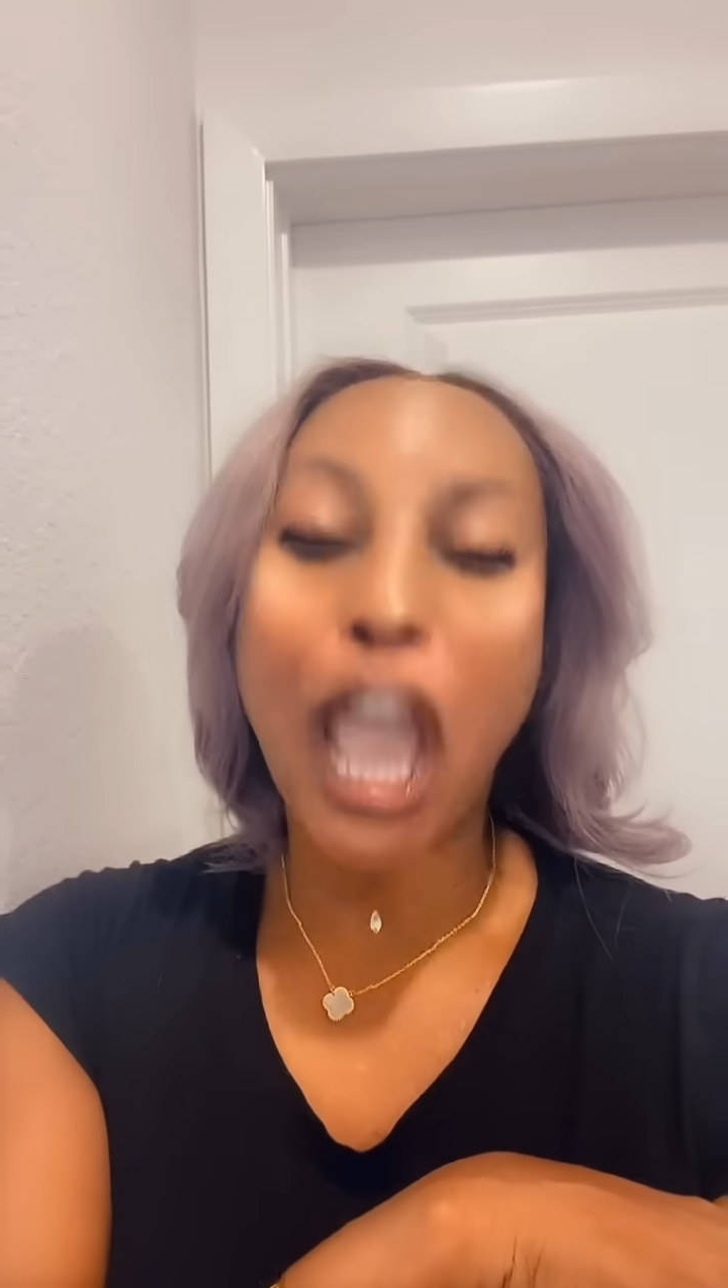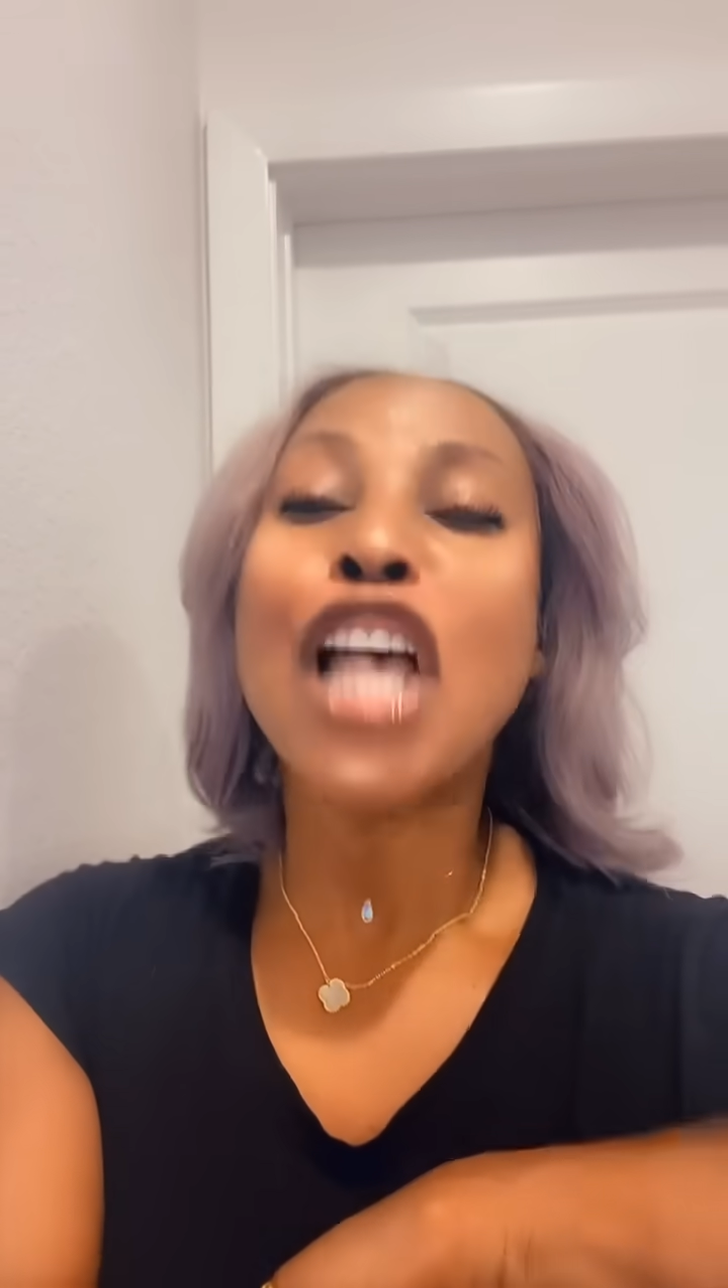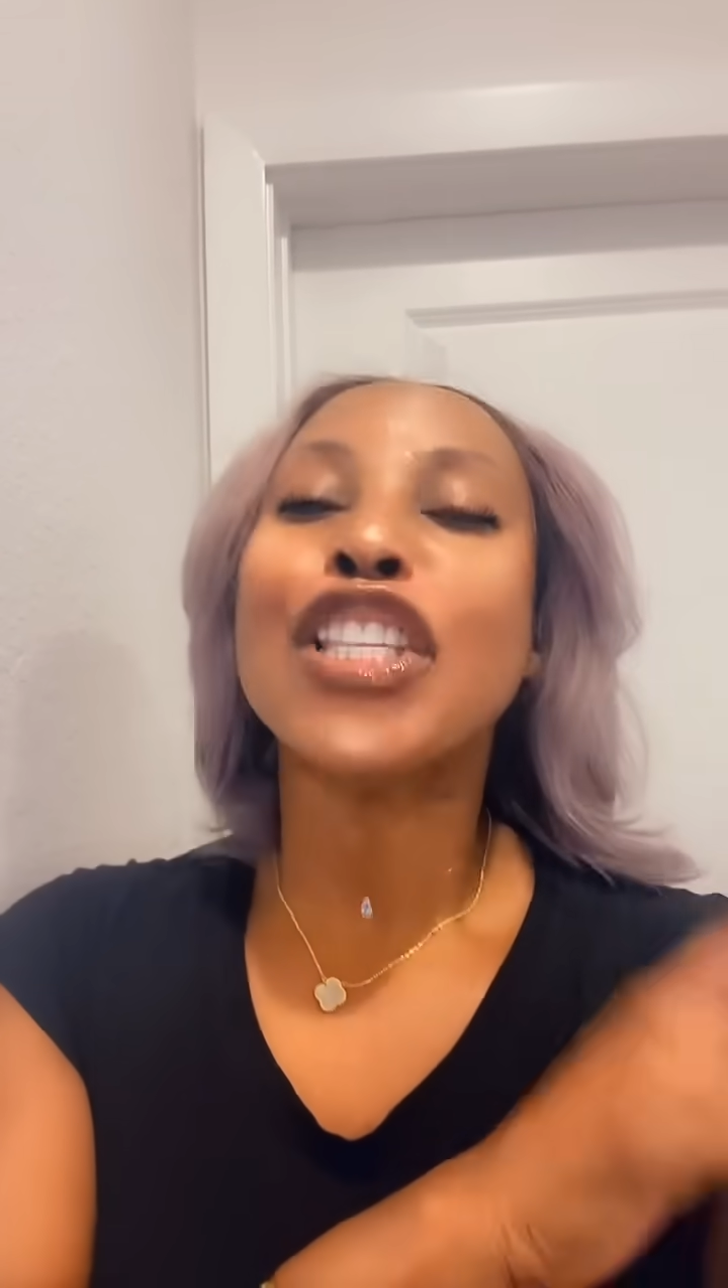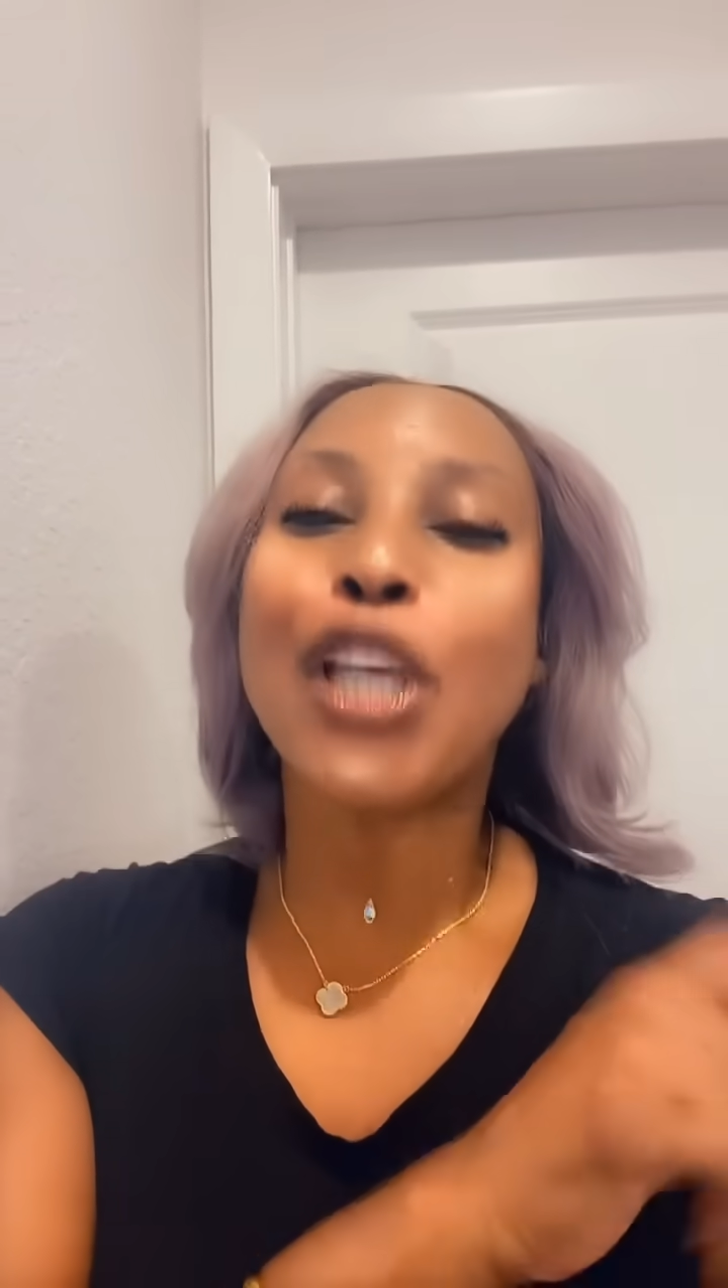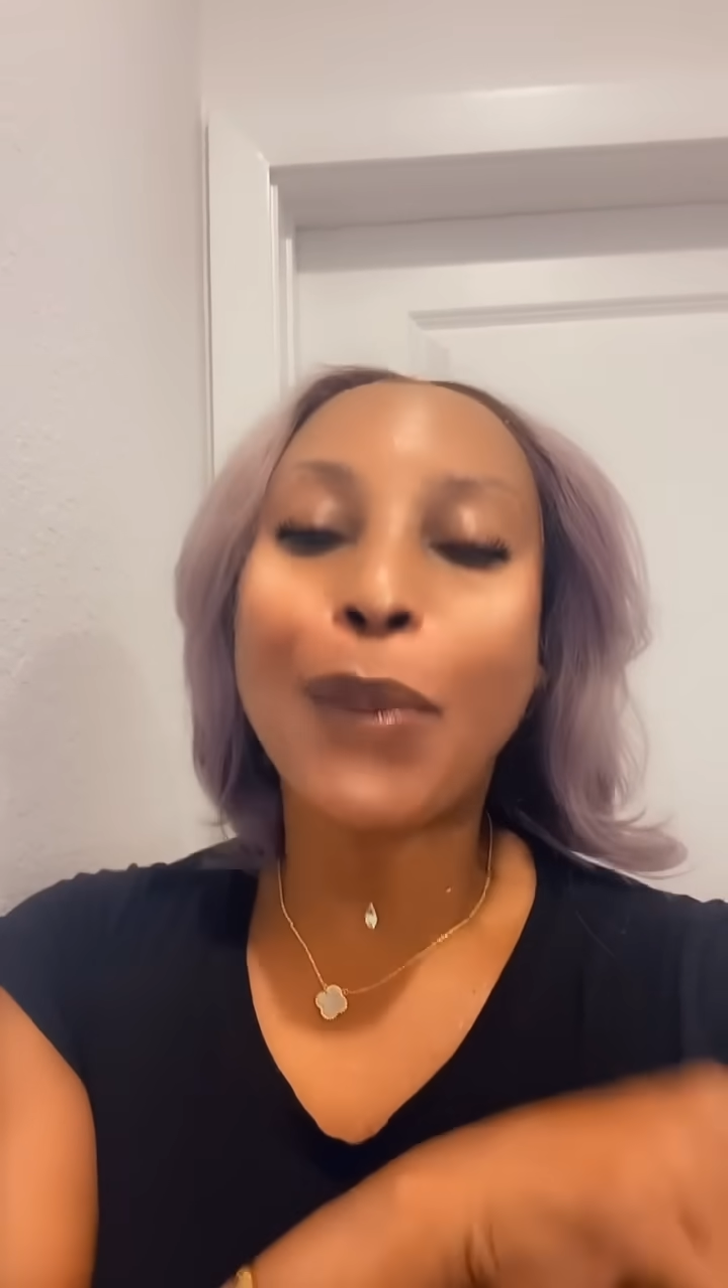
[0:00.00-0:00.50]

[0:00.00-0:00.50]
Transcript: So